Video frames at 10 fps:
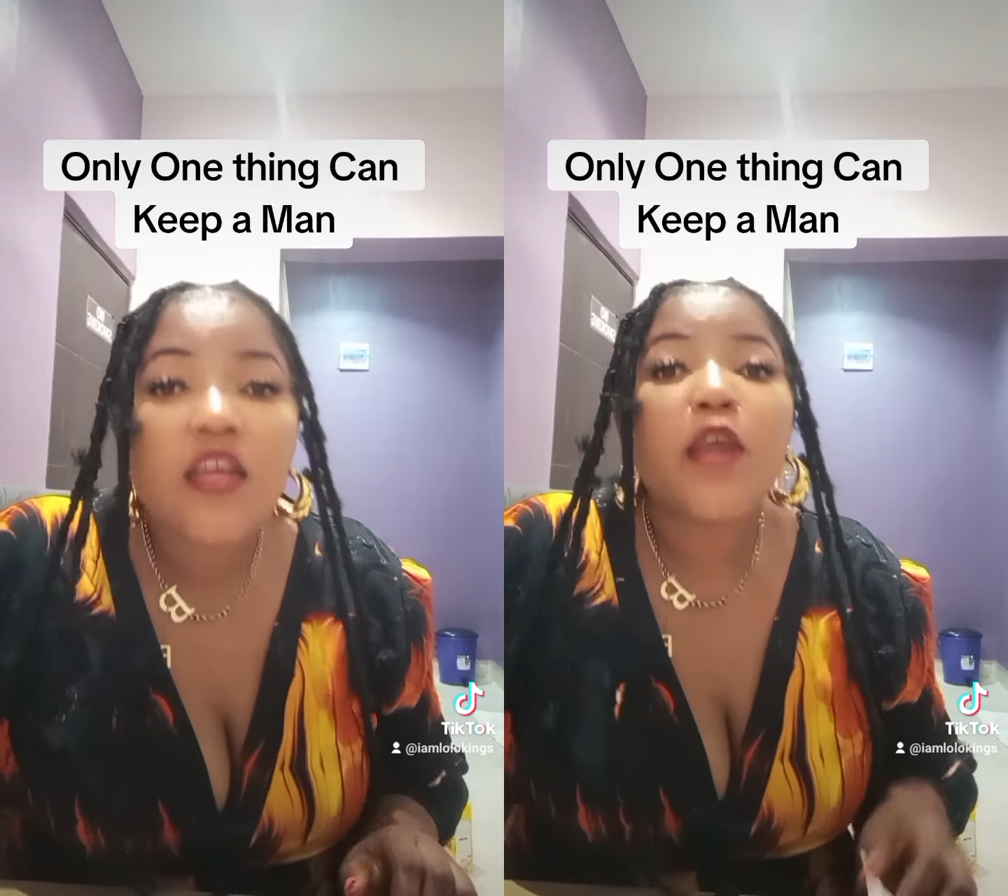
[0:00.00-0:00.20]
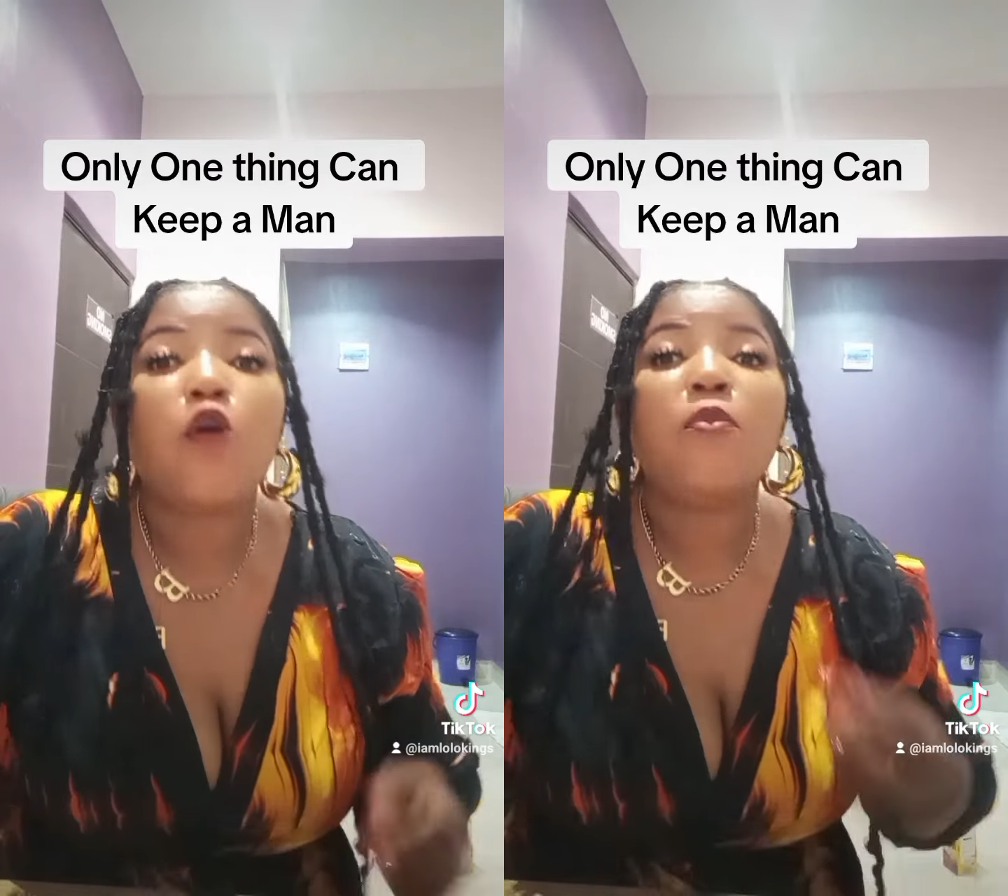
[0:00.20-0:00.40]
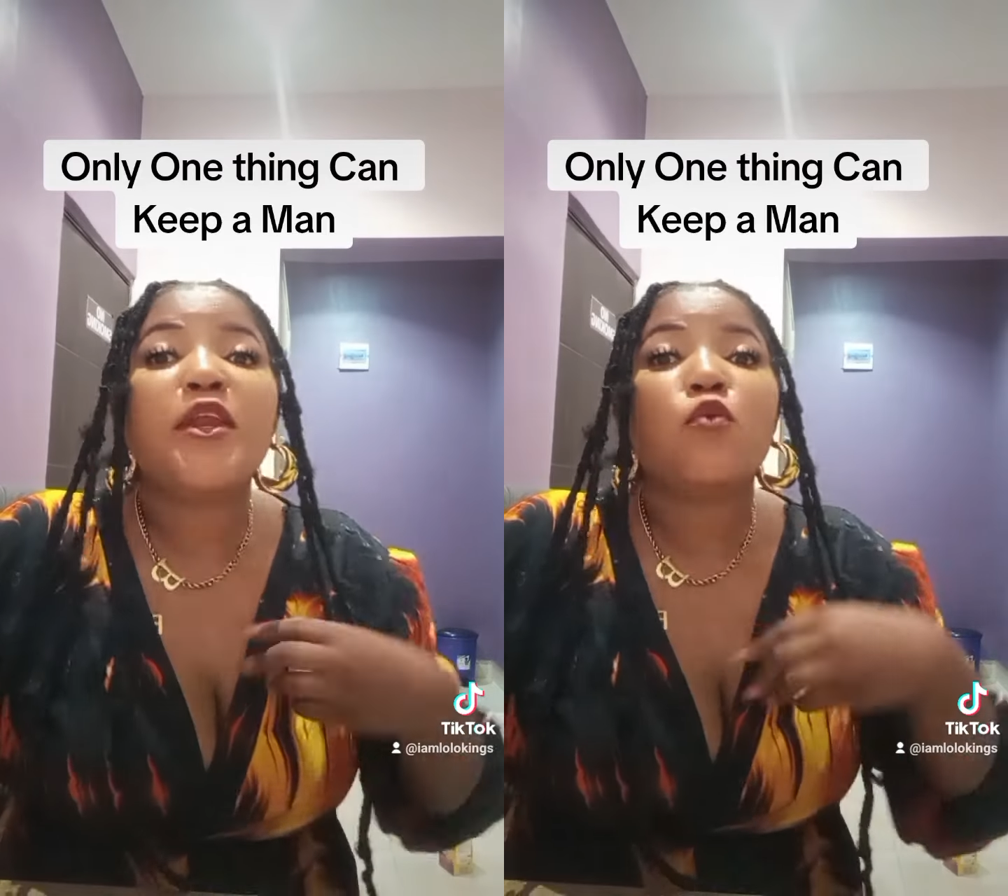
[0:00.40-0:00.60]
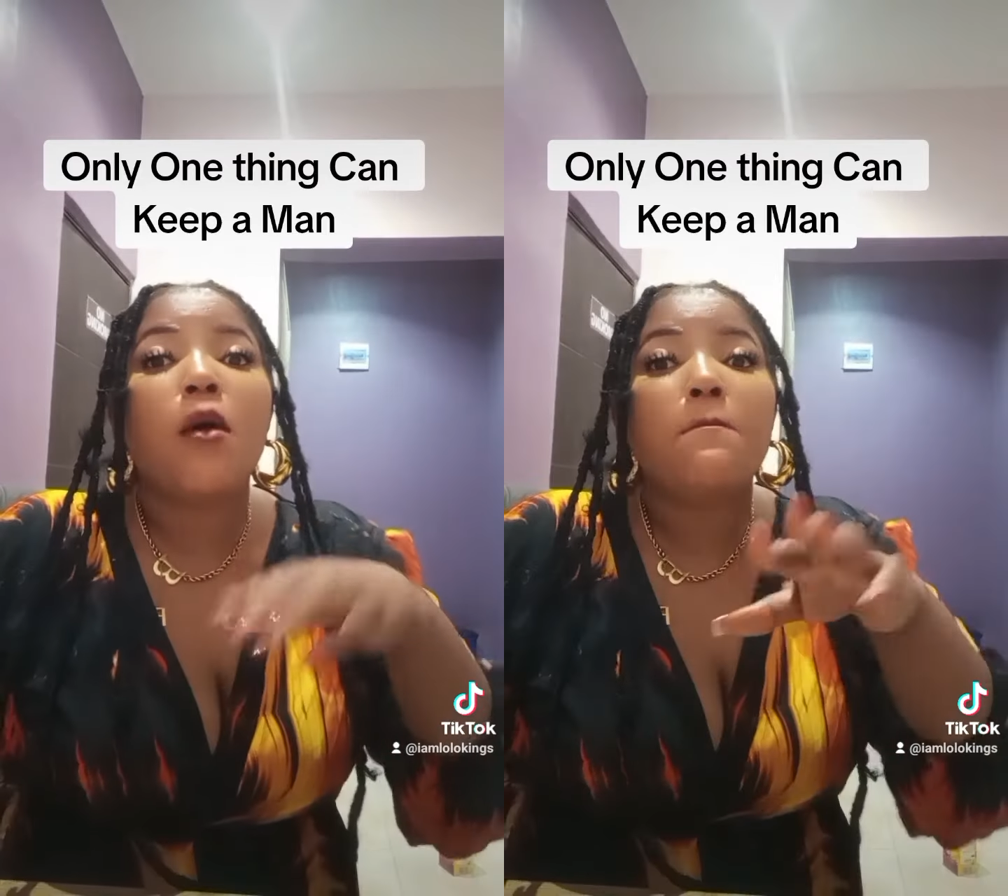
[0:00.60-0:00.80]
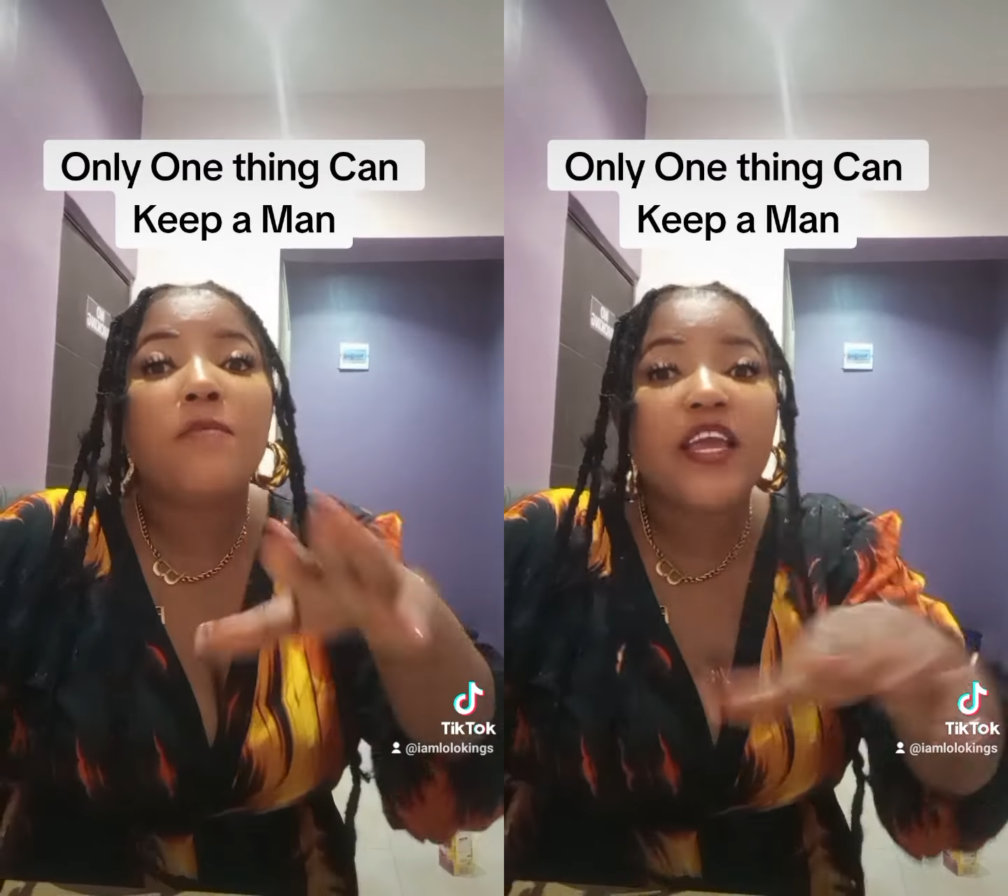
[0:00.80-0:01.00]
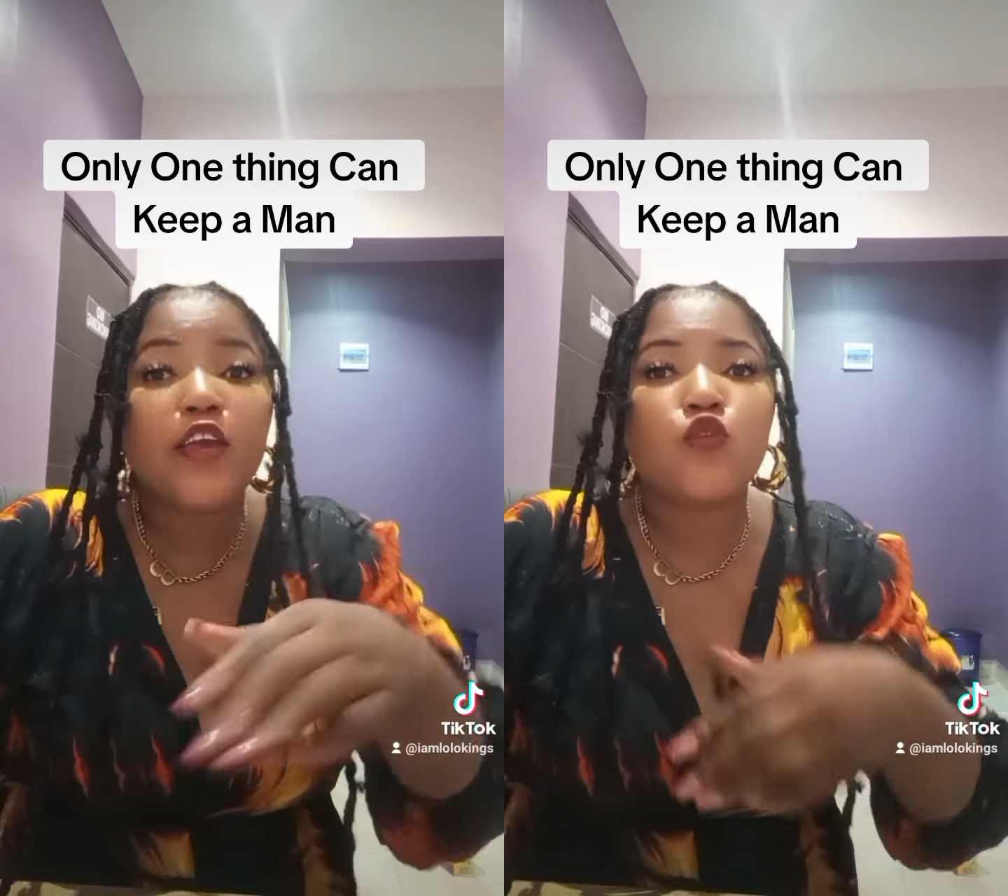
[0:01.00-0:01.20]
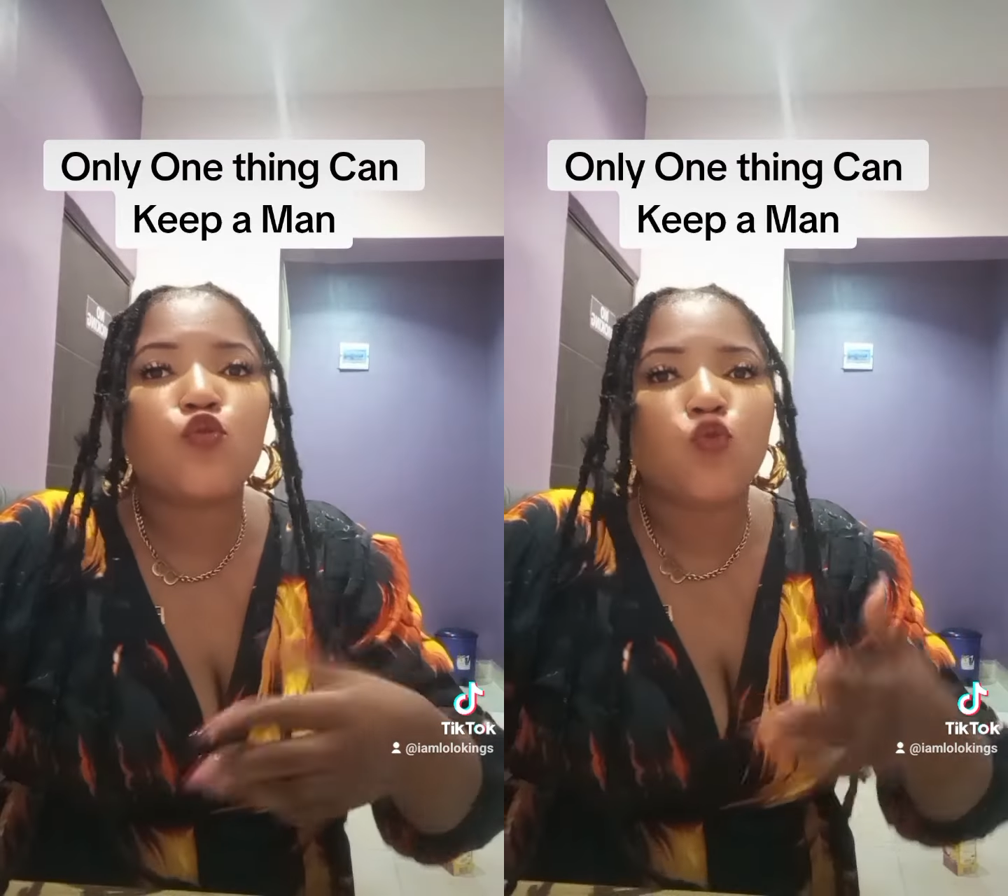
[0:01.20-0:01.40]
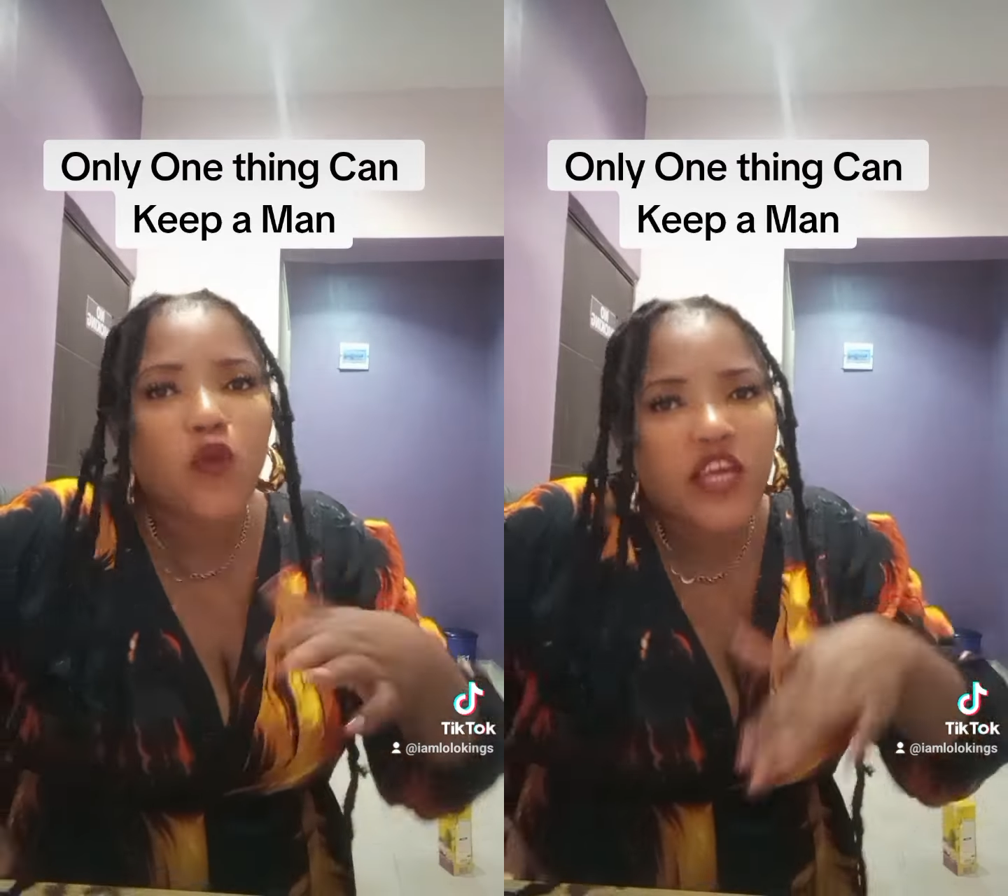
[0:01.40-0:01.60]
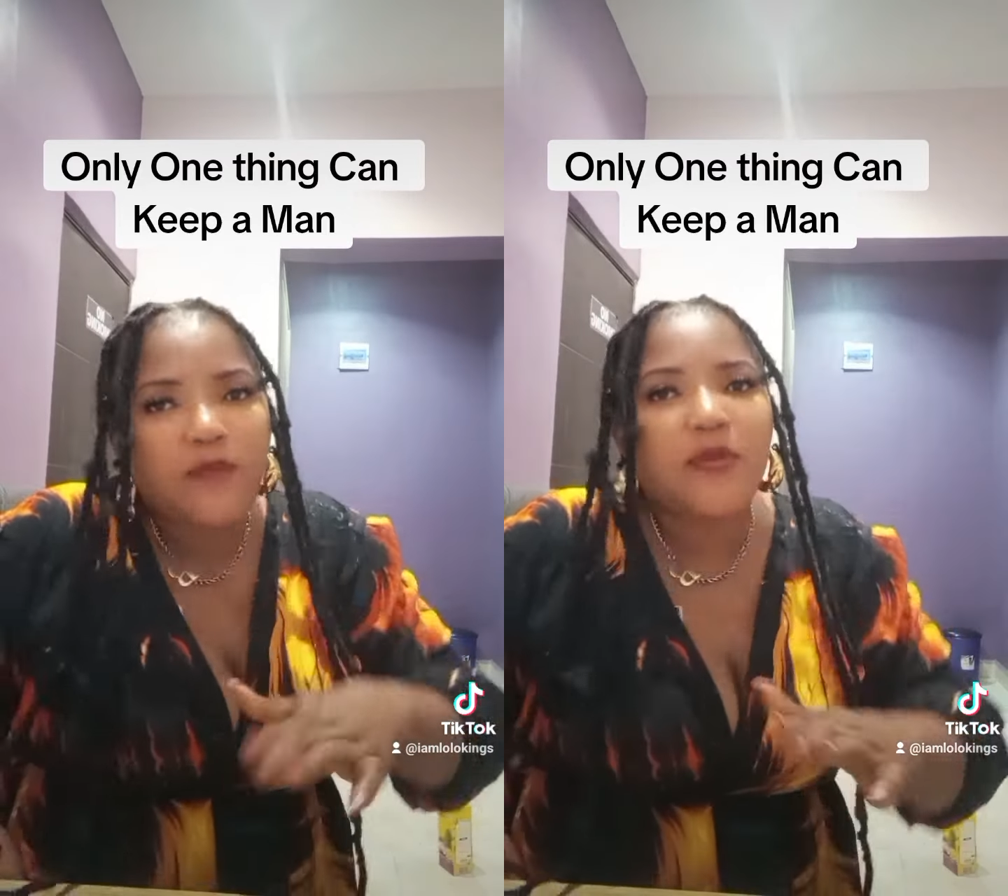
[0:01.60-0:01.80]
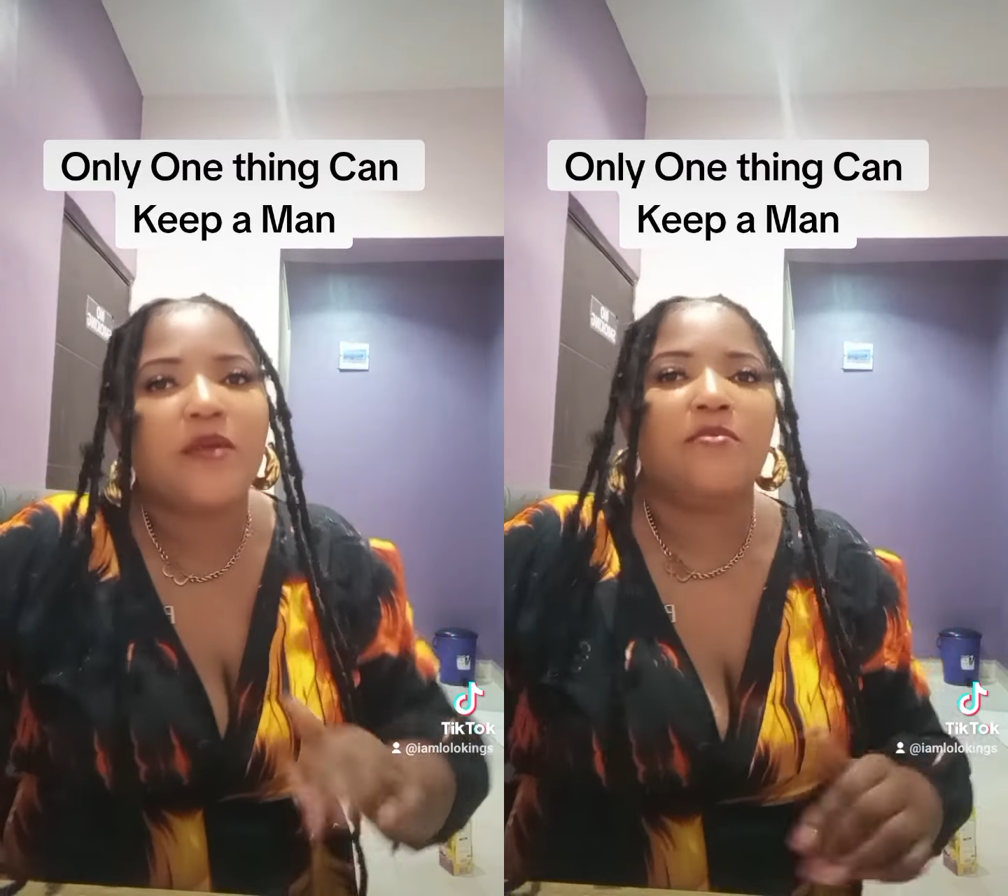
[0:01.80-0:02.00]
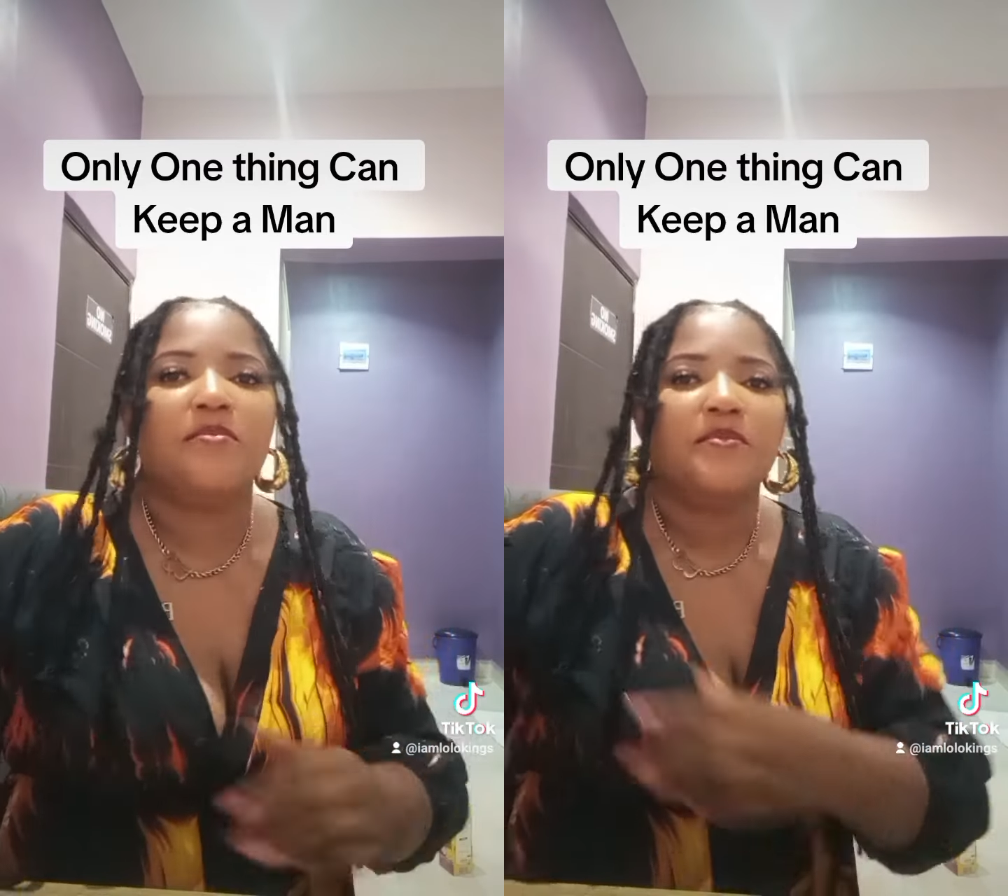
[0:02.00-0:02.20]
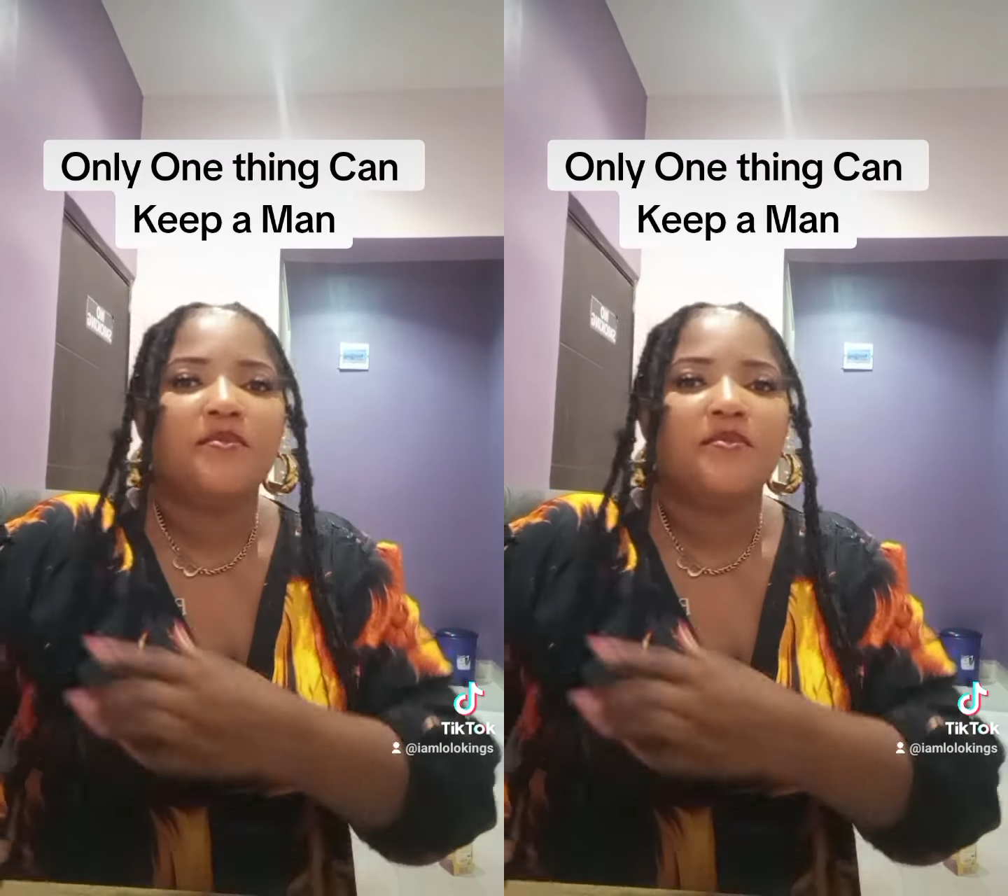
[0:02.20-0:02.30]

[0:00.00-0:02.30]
he will be the one begging you to keep him.